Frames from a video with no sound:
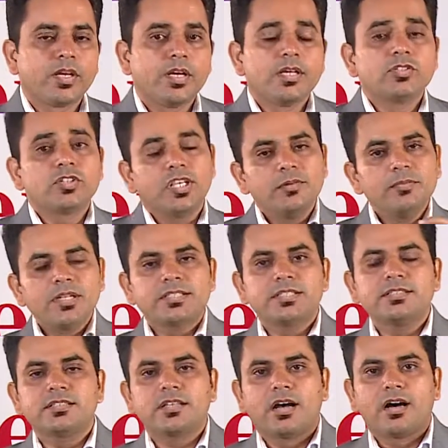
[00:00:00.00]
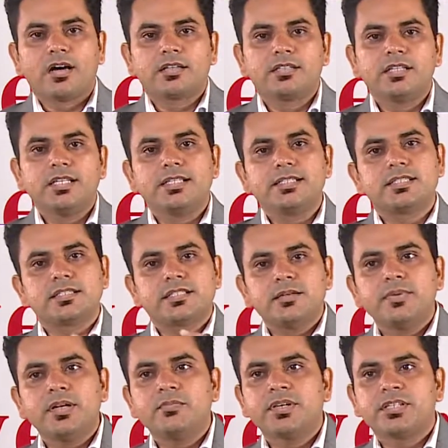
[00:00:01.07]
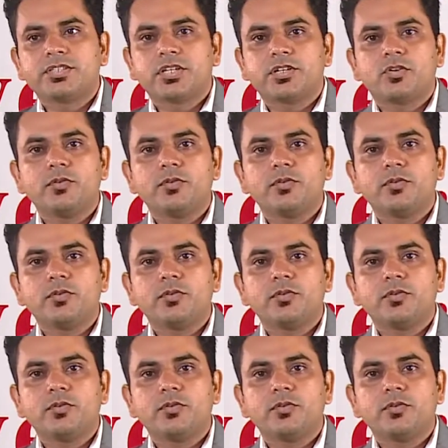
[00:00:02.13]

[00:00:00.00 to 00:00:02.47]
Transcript: So emulsions are the stable mixture